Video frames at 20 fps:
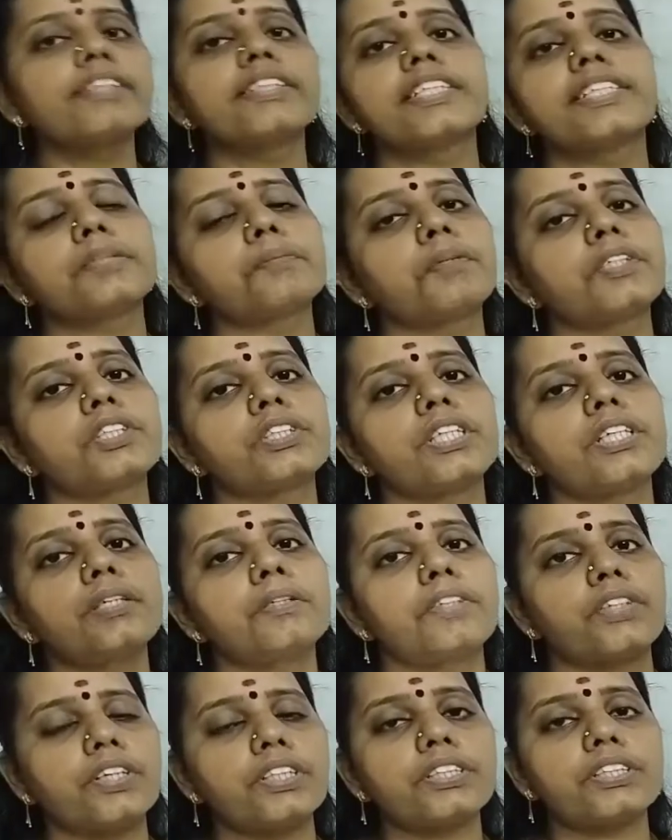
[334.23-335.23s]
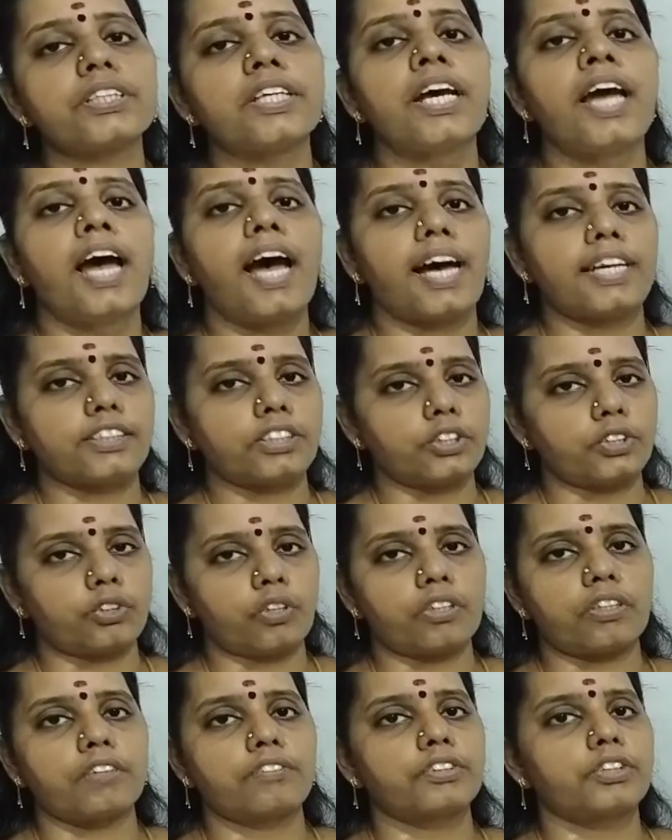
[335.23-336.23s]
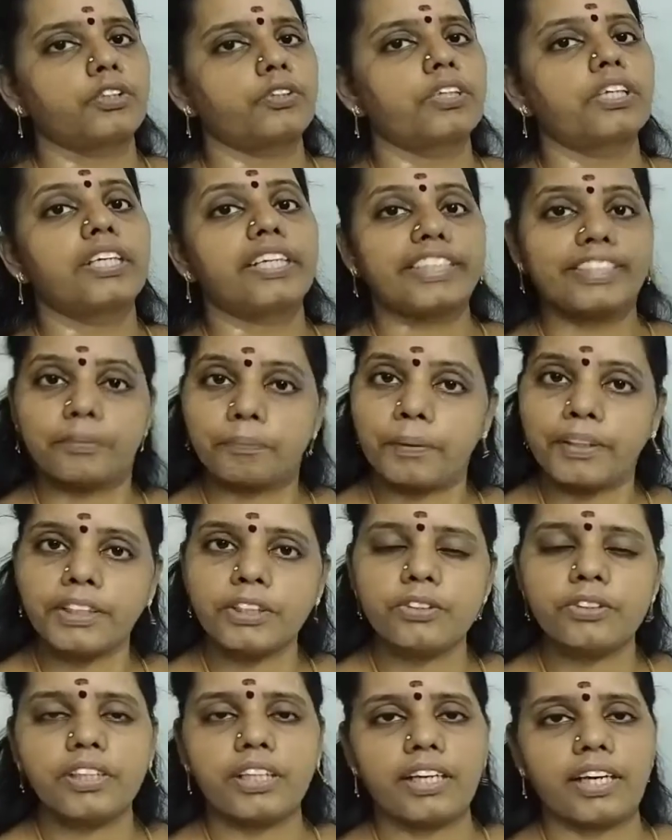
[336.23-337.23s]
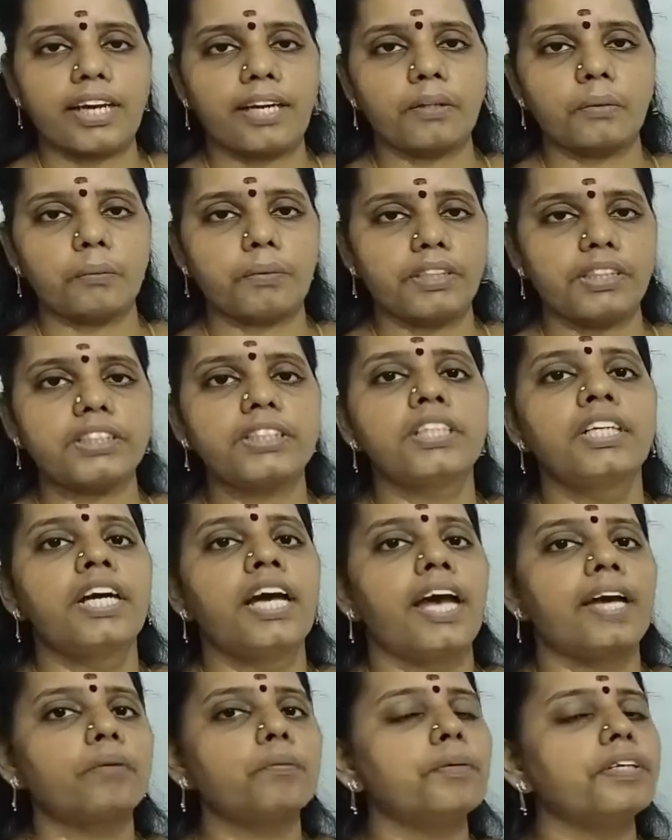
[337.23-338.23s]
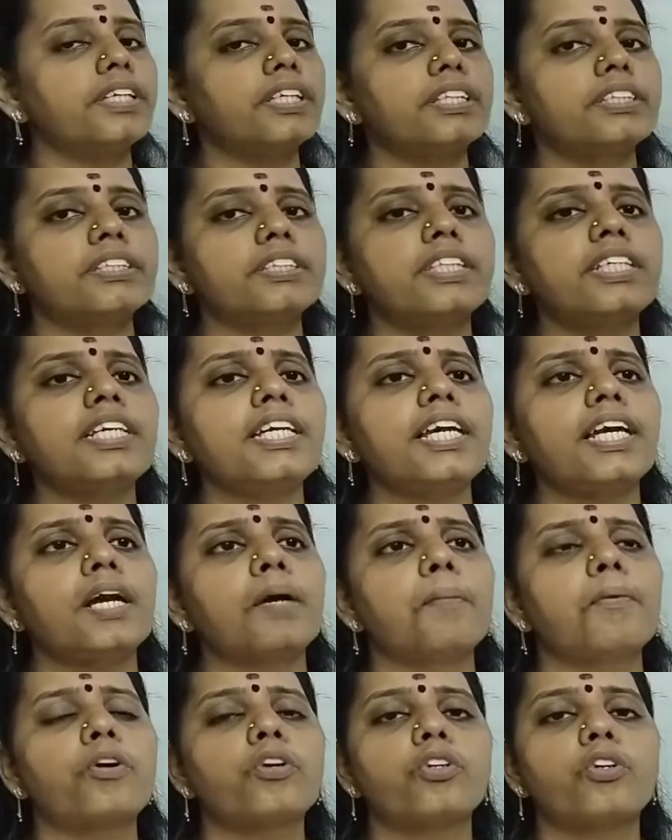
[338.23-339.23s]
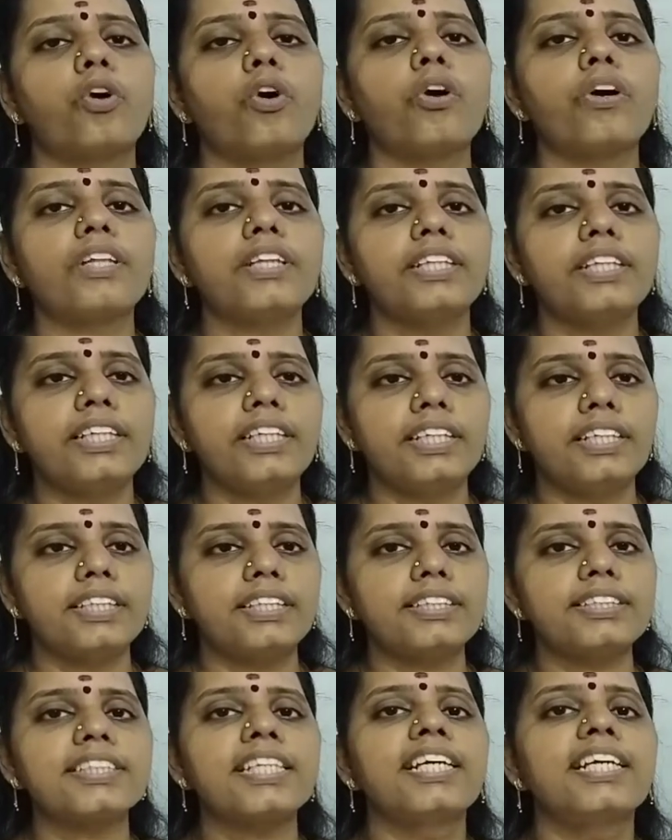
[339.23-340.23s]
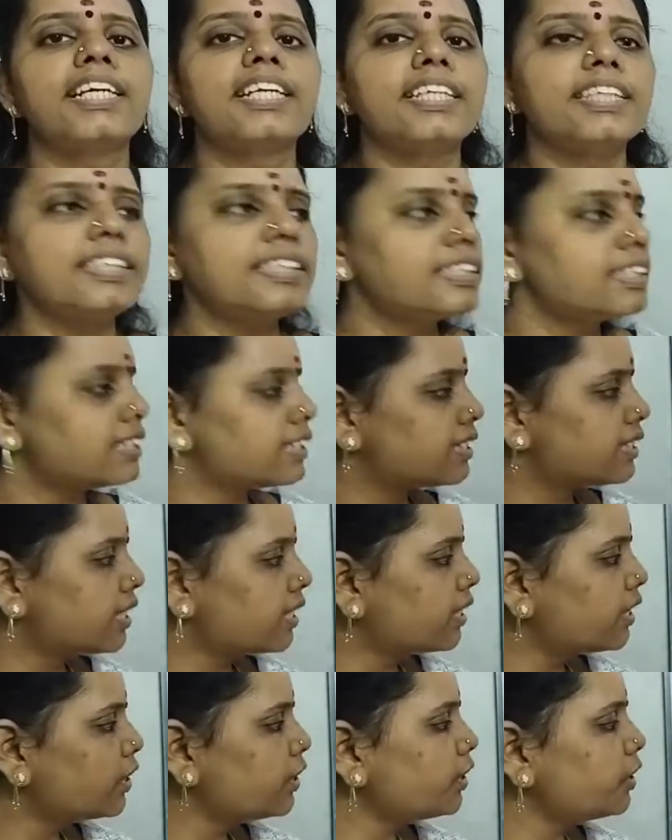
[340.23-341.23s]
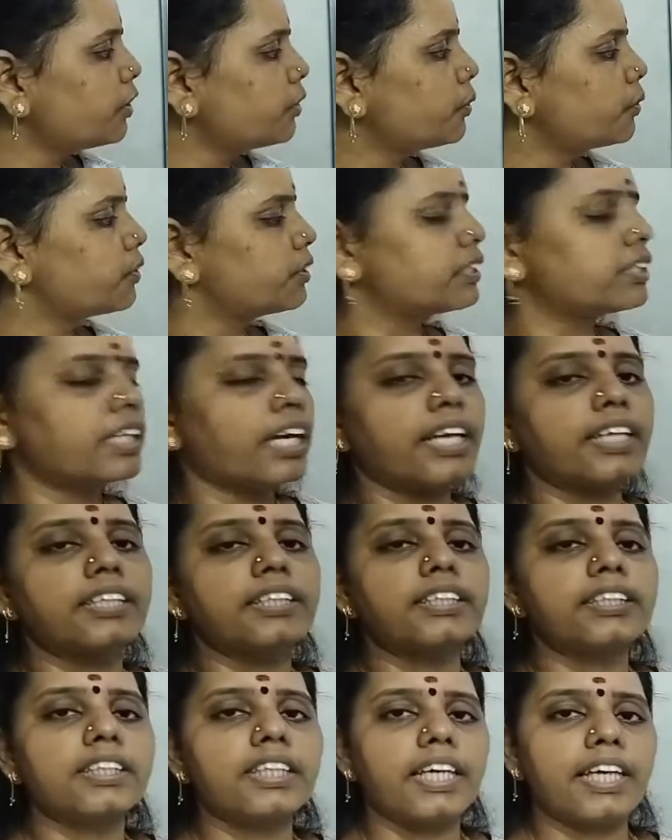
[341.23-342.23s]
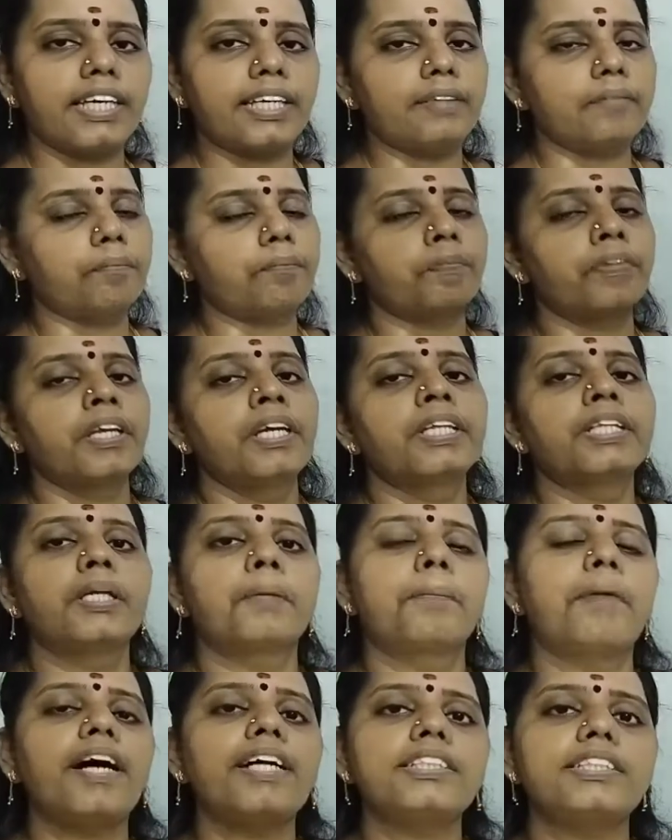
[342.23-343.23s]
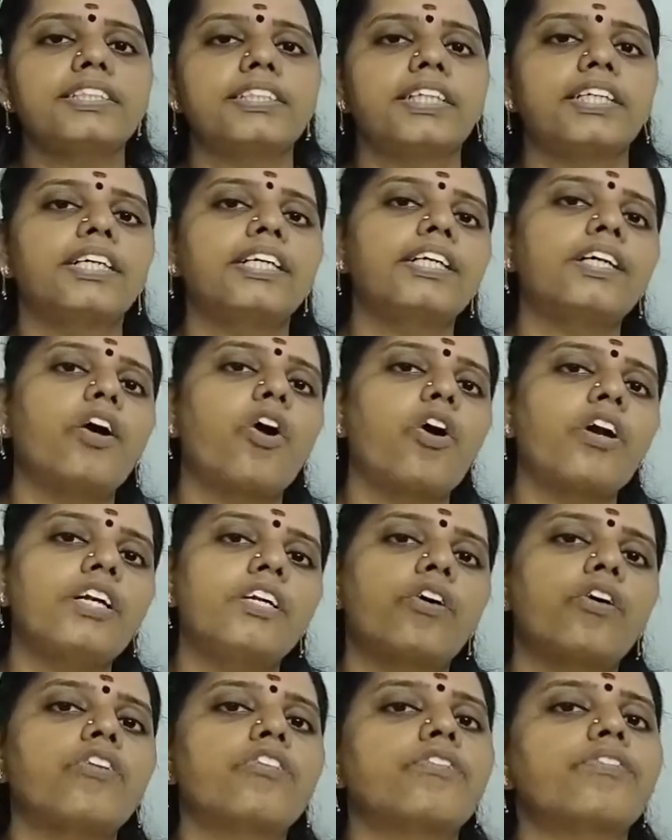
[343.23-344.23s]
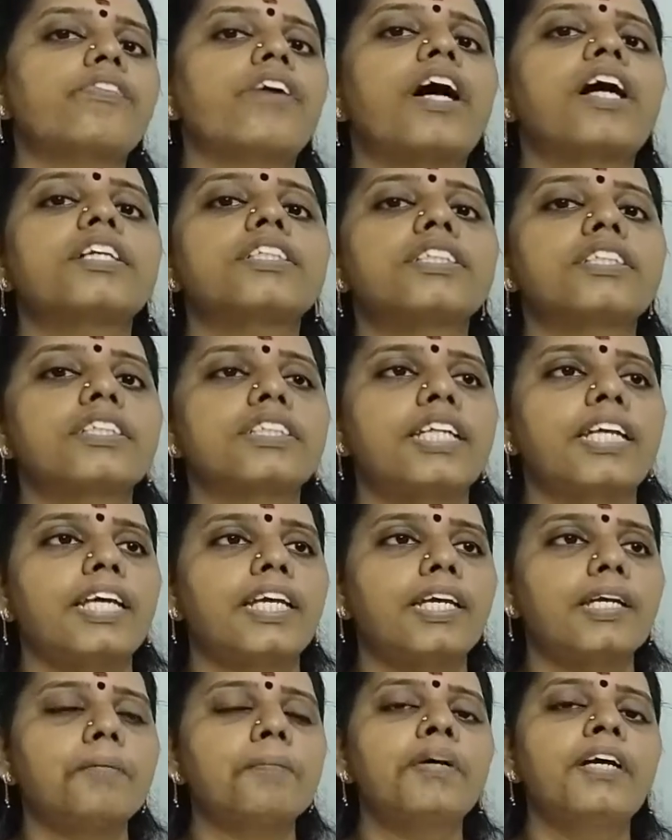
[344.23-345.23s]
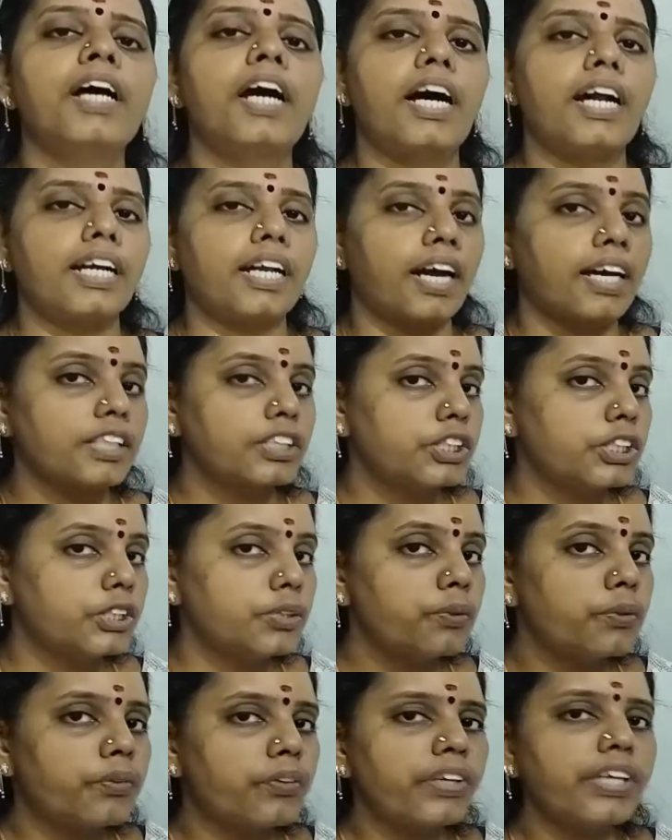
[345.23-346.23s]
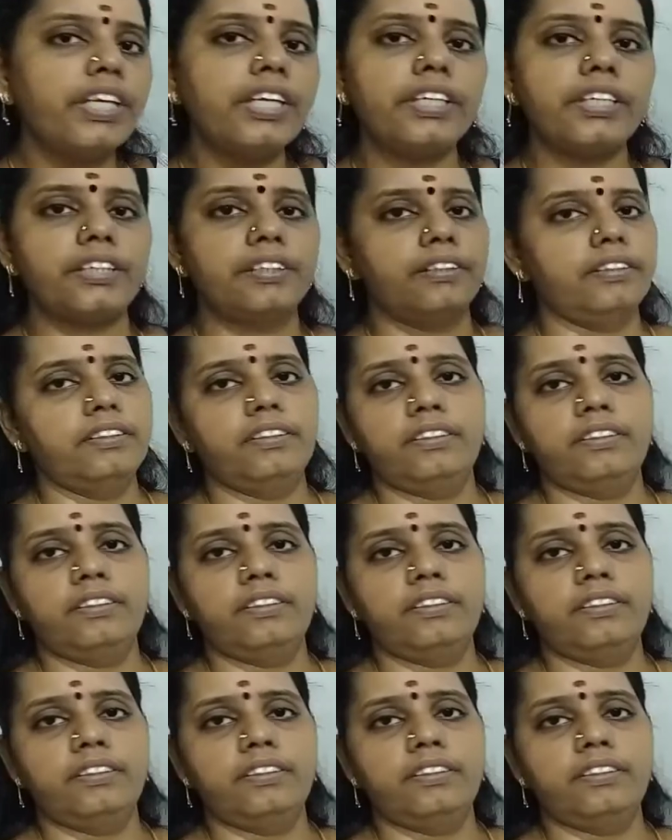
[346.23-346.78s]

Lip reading: the special dress as a sort of showing respect to the language. And when he is thinking about all these, his turn to recite came. The master called out Frank's name and asked to read.